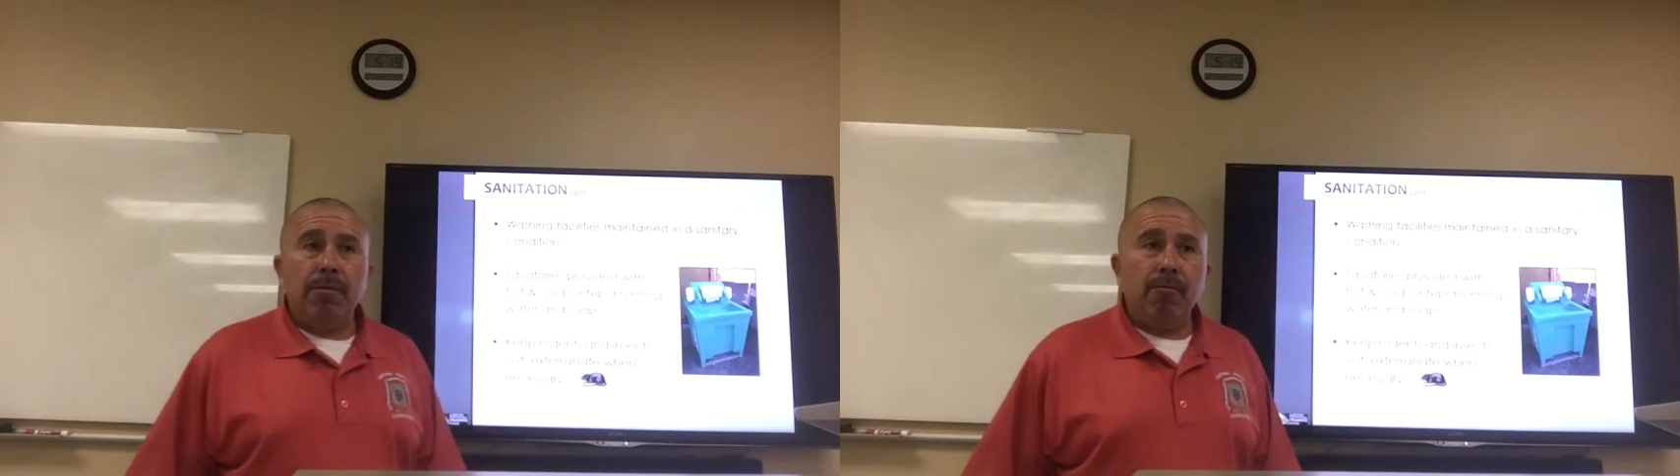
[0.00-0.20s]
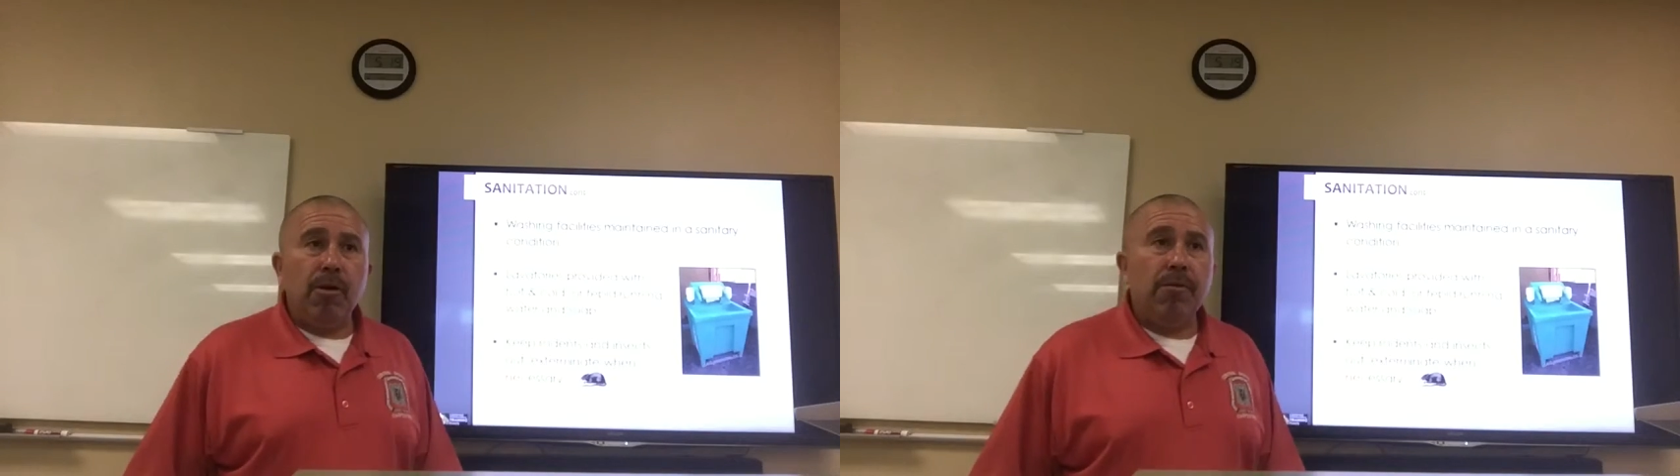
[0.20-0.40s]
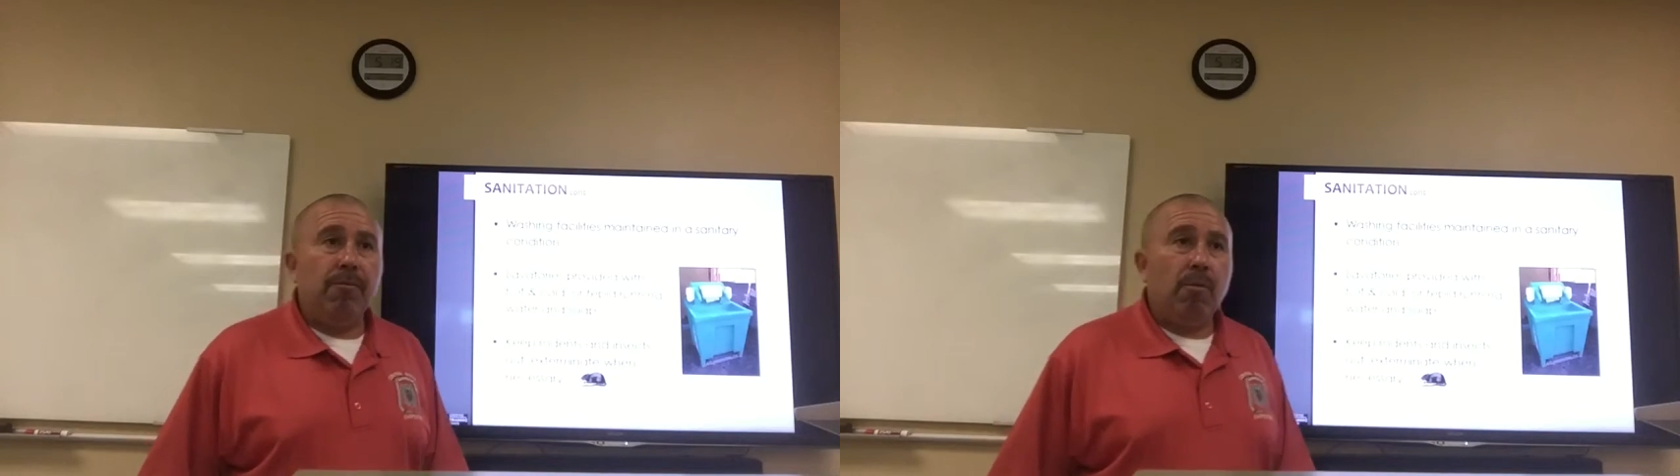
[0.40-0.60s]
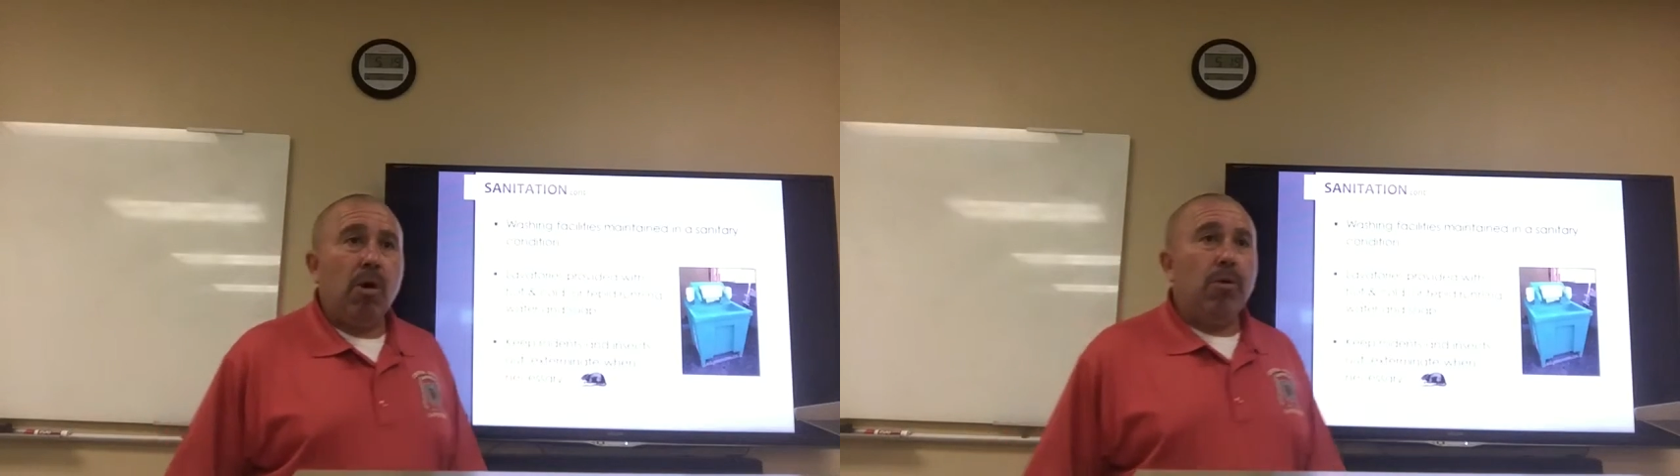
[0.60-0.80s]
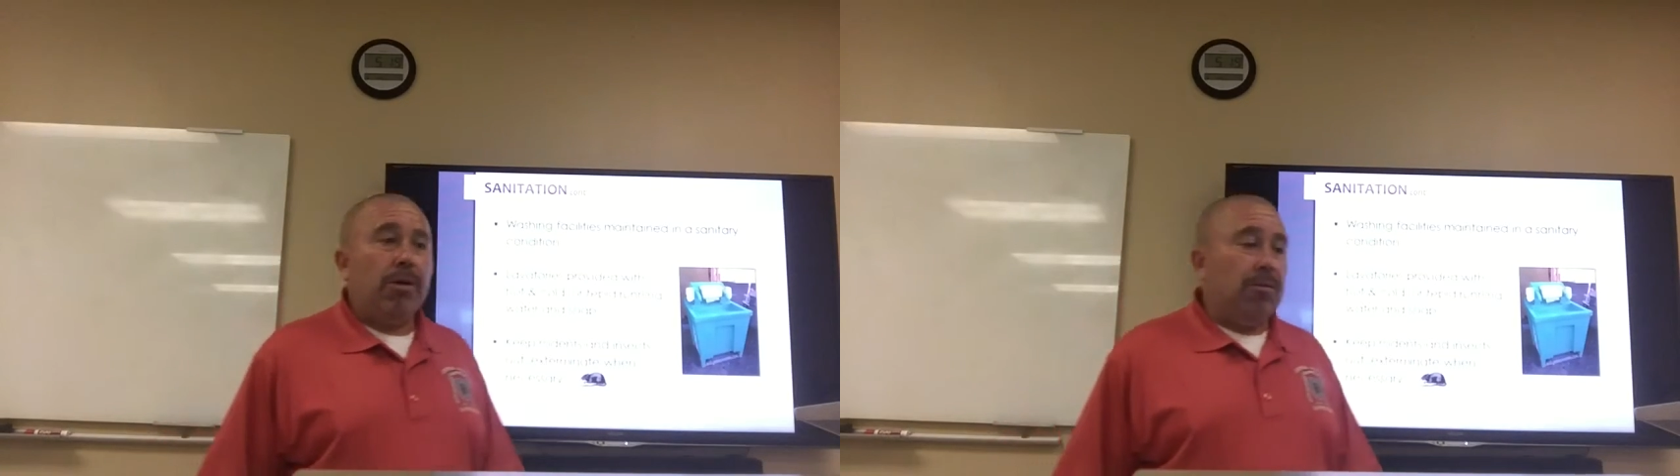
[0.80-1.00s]
free of
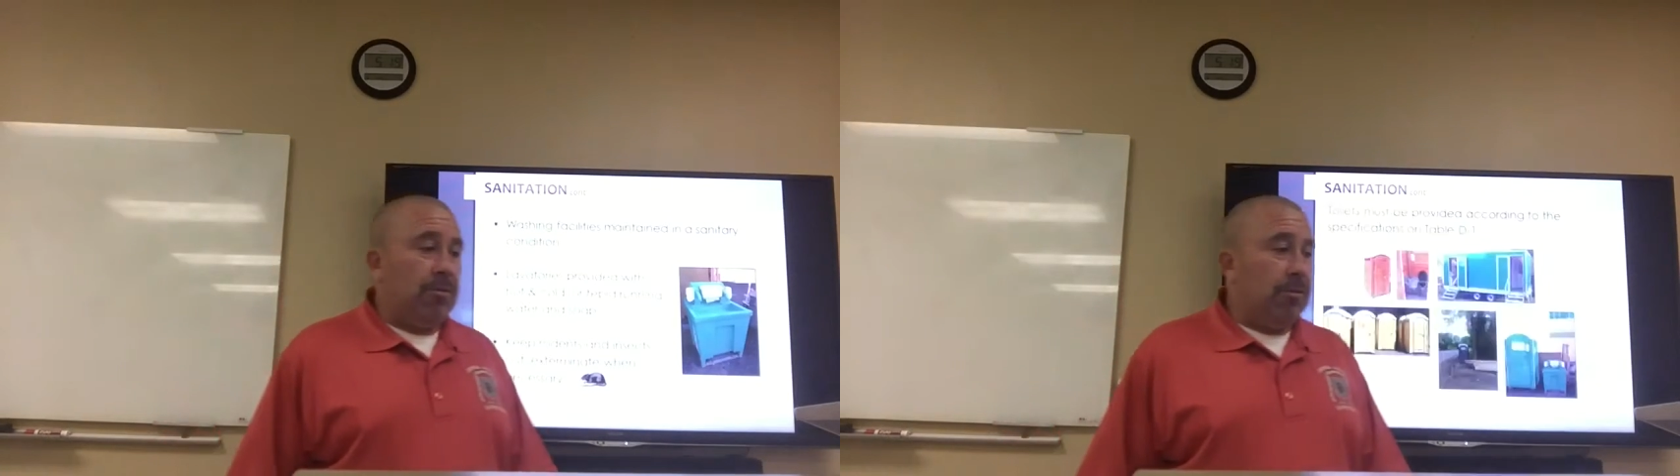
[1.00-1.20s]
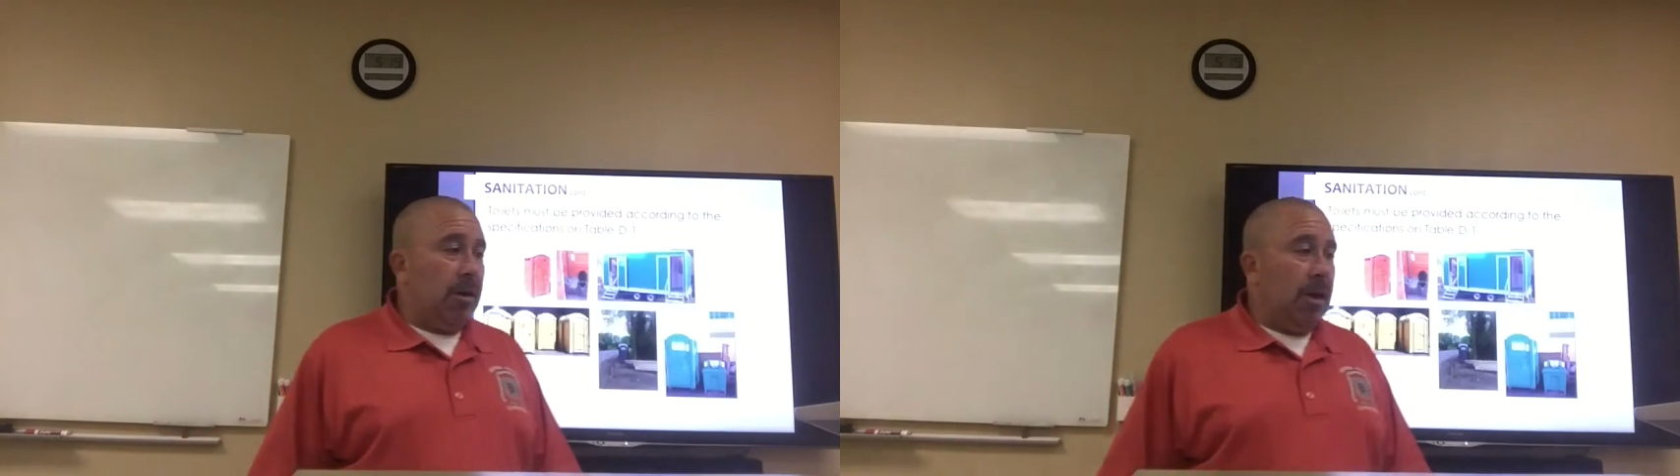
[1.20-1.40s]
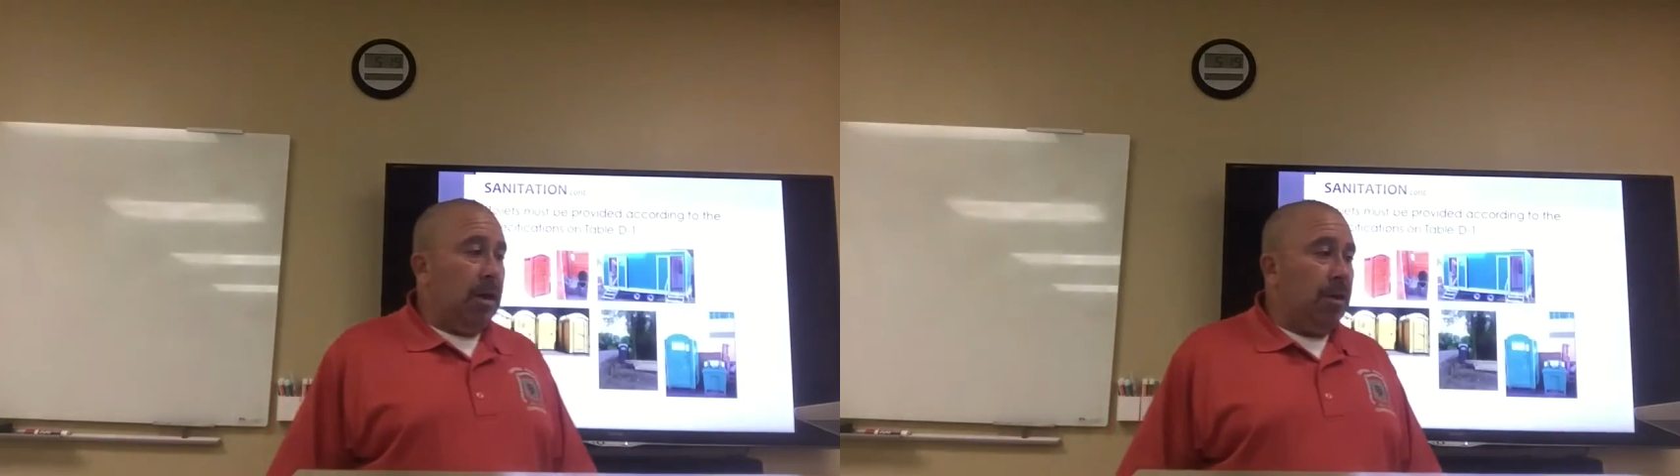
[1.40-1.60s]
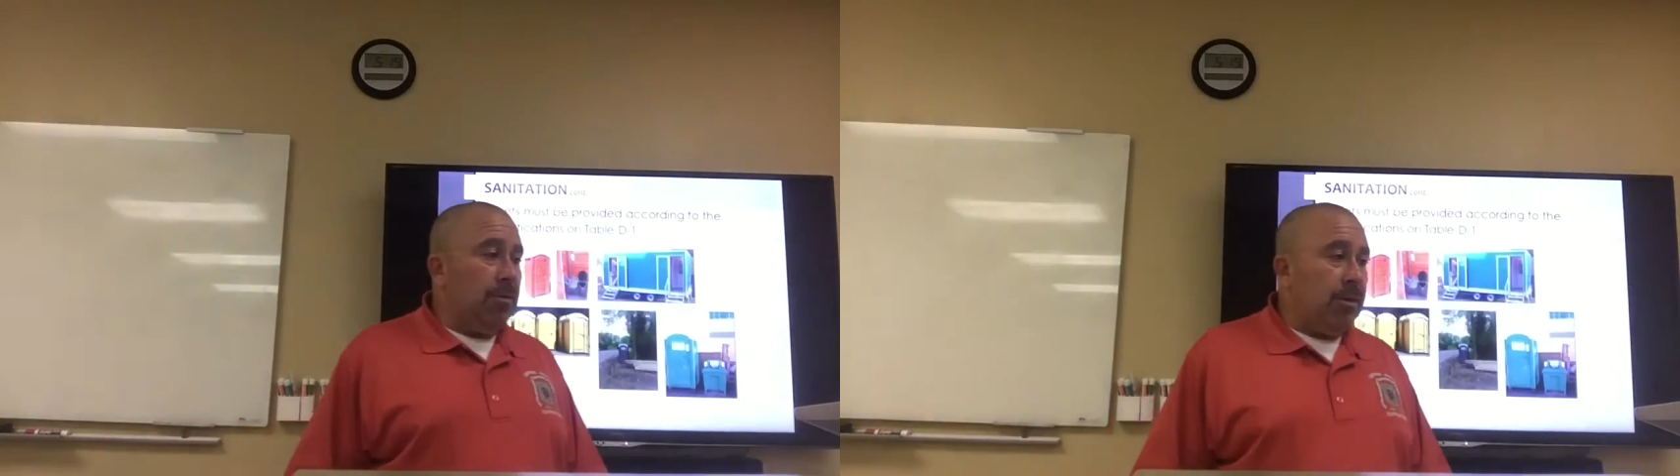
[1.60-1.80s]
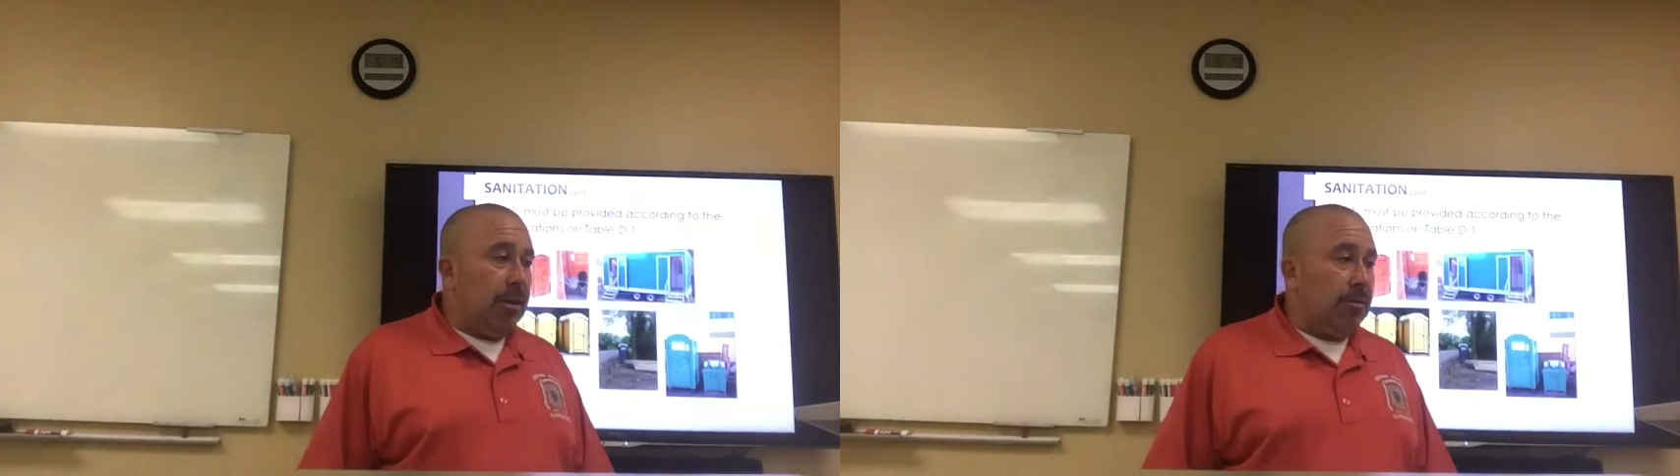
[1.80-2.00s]
rodents and
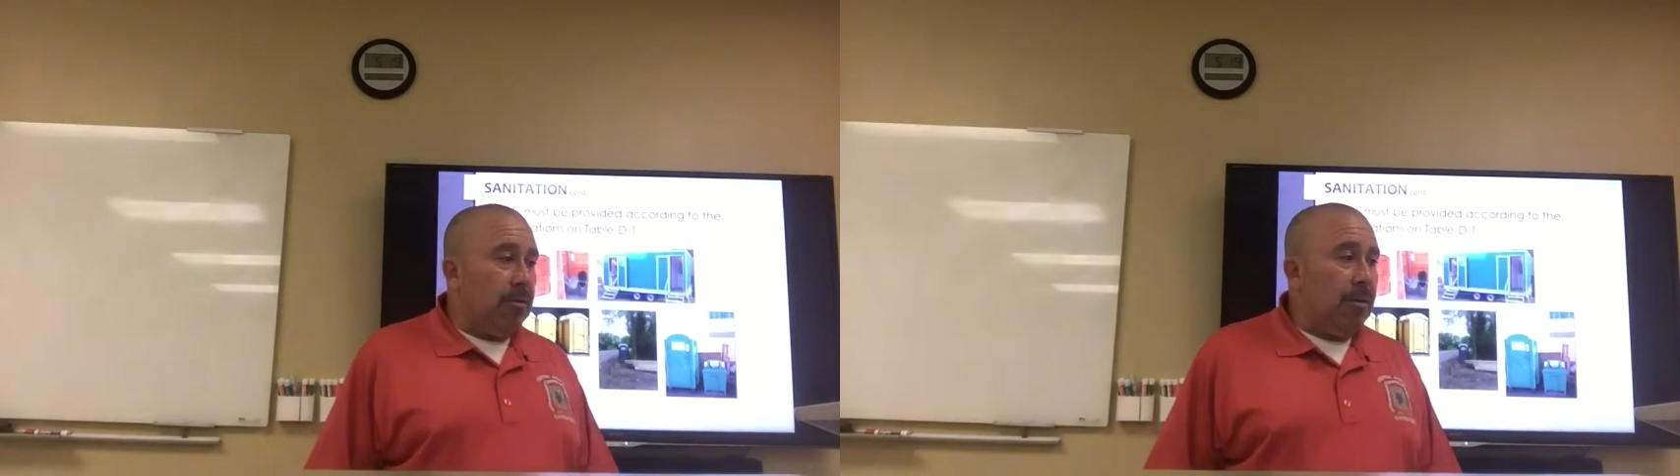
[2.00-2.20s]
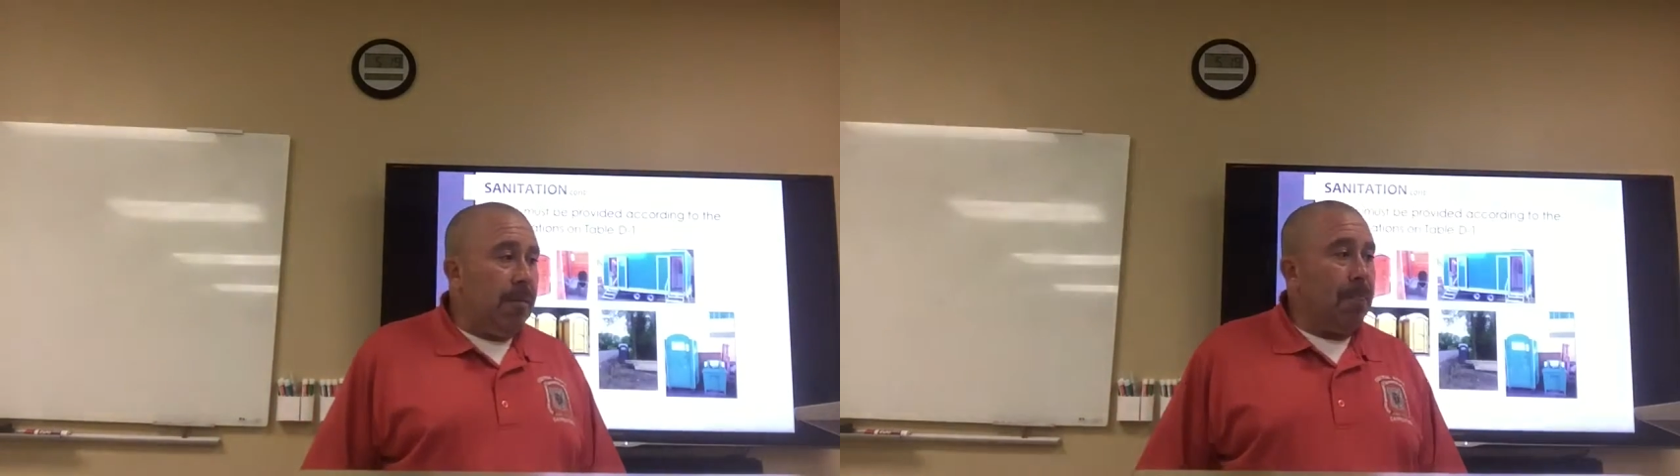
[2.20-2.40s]
insects.